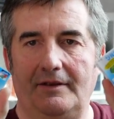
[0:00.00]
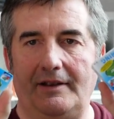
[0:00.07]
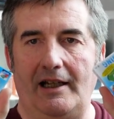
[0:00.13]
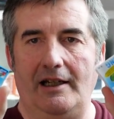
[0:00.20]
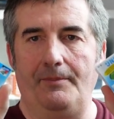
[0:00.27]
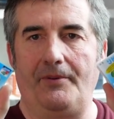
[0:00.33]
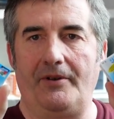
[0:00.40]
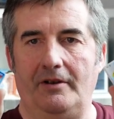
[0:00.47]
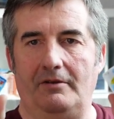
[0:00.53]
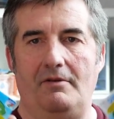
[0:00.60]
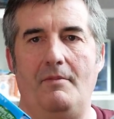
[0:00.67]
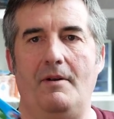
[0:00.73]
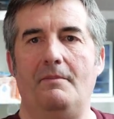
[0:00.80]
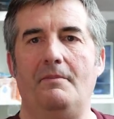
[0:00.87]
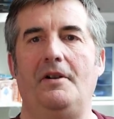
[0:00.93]
tapes.
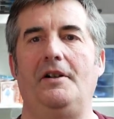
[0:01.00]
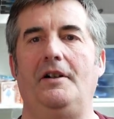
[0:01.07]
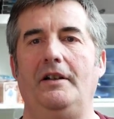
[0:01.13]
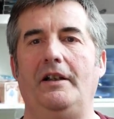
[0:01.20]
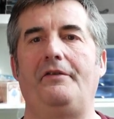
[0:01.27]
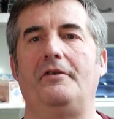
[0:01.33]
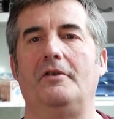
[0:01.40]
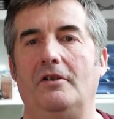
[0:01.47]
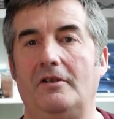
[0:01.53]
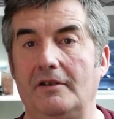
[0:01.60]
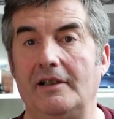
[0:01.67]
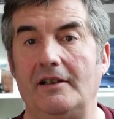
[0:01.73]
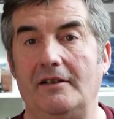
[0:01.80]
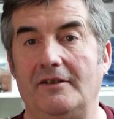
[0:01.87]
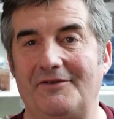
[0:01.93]
Remember, if you're
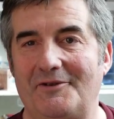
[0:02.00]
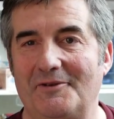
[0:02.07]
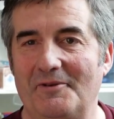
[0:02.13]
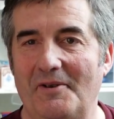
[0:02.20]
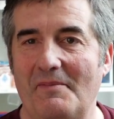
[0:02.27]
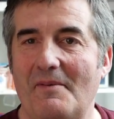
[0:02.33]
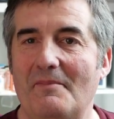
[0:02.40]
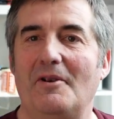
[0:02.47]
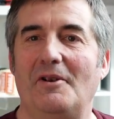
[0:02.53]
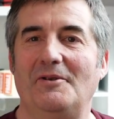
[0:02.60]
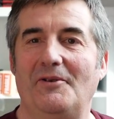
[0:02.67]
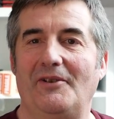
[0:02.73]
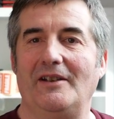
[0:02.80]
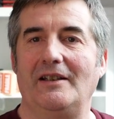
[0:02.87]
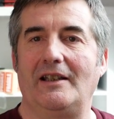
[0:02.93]
old enough to remember
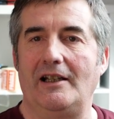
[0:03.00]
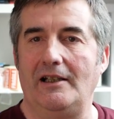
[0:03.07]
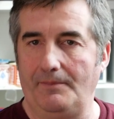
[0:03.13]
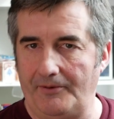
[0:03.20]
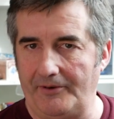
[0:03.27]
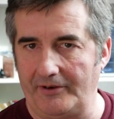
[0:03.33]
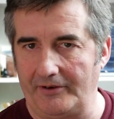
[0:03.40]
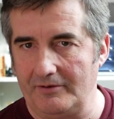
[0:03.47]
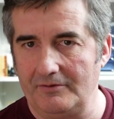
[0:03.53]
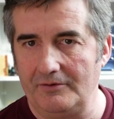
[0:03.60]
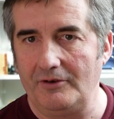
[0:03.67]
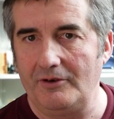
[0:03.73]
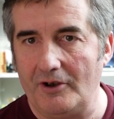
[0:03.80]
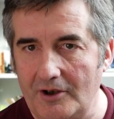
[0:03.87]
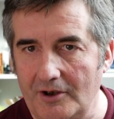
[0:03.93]
using tapes, you
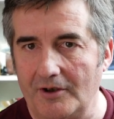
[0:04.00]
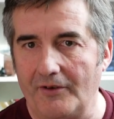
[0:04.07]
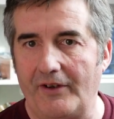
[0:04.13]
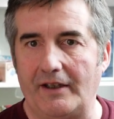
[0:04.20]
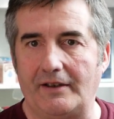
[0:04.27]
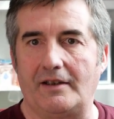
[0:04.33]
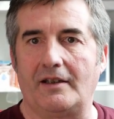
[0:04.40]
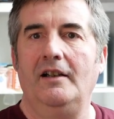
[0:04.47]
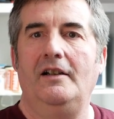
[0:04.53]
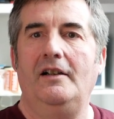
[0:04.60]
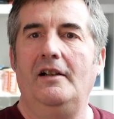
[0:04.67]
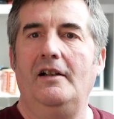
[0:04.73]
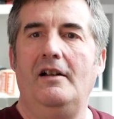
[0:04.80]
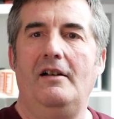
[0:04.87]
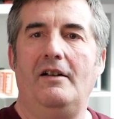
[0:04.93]
know that
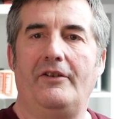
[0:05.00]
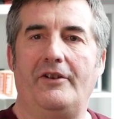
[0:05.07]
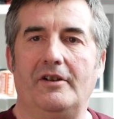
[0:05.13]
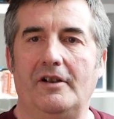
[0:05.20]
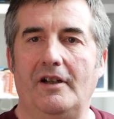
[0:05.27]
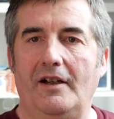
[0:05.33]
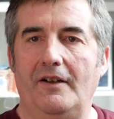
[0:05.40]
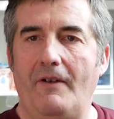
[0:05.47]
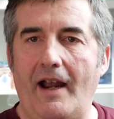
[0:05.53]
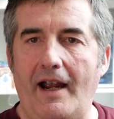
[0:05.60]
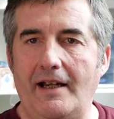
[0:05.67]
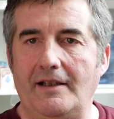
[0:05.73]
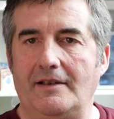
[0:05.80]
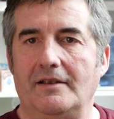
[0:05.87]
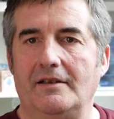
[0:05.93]
the
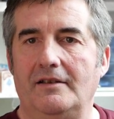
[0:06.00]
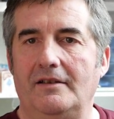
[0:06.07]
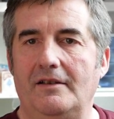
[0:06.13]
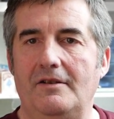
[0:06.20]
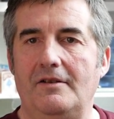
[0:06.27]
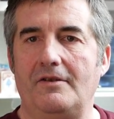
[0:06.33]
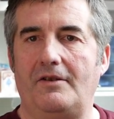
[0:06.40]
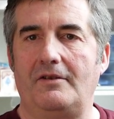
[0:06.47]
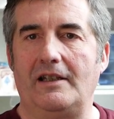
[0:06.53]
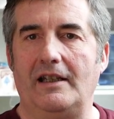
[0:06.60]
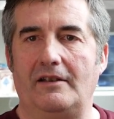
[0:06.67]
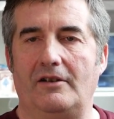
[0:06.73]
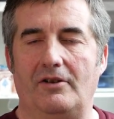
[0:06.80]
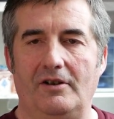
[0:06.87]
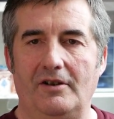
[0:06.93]
head used to
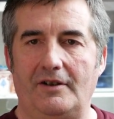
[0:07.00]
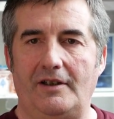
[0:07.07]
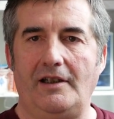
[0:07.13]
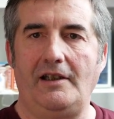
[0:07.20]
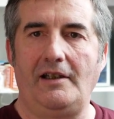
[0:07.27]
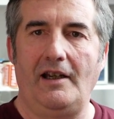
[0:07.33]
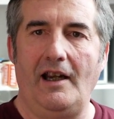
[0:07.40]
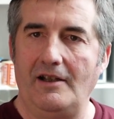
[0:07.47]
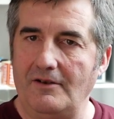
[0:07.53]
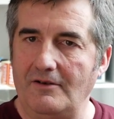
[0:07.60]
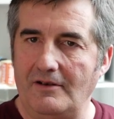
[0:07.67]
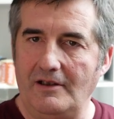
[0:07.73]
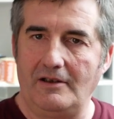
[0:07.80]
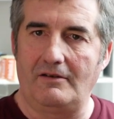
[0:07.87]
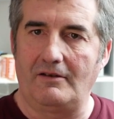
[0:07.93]
get dirty and
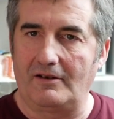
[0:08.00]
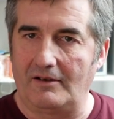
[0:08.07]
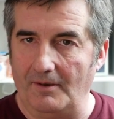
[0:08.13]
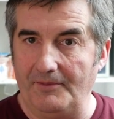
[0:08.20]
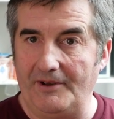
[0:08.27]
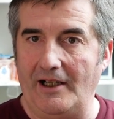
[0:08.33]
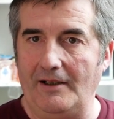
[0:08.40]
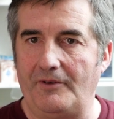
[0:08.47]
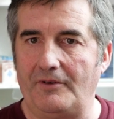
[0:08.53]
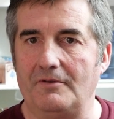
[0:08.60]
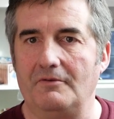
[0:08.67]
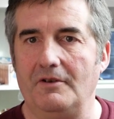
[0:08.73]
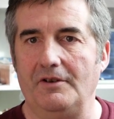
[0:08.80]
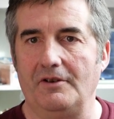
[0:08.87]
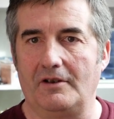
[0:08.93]
you need sometimes
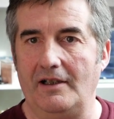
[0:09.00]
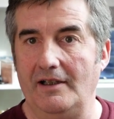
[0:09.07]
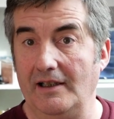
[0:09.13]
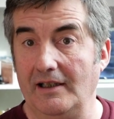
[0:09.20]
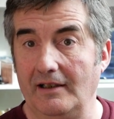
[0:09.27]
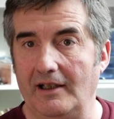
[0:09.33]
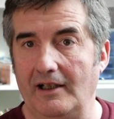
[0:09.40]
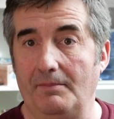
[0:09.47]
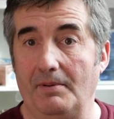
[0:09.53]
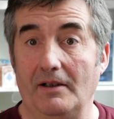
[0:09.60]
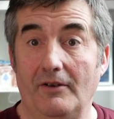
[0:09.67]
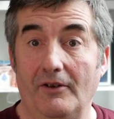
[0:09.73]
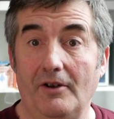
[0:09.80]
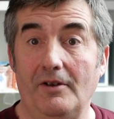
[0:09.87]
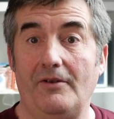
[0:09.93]
to run a cleaning tape.
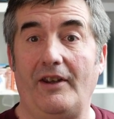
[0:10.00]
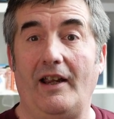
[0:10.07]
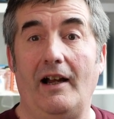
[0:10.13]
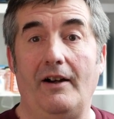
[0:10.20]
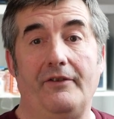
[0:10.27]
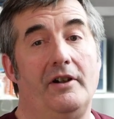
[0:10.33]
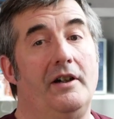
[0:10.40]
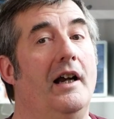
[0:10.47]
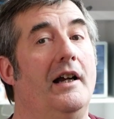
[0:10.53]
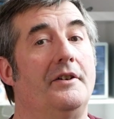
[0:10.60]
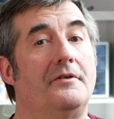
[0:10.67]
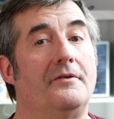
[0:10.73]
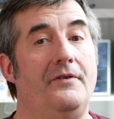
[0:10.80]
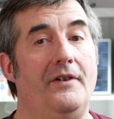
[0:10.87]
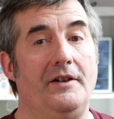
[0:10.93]
And those are very
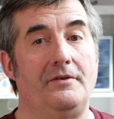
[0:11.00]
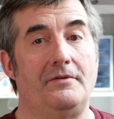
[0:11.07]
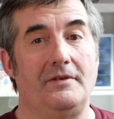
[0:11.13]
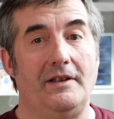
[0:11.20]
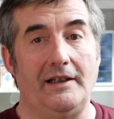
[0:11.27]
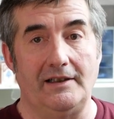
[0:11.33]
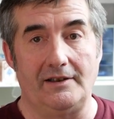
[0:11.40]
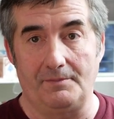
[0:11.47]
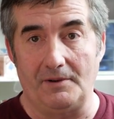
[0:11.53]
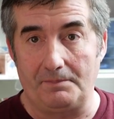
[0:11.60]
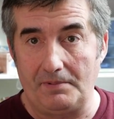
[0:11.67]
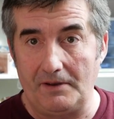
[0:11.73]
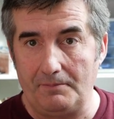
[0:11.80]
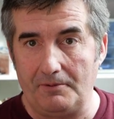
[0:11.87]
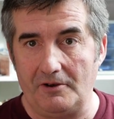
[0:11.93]
hard to find today.
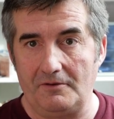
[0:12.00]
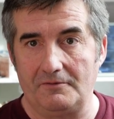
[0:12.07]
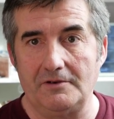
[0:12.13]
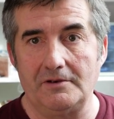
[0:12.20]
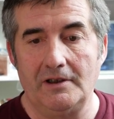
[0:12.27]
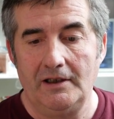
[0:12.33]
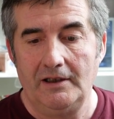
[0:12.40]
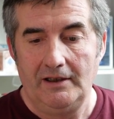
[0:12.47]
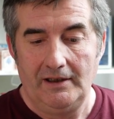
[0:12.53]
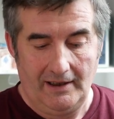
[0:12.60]
But people who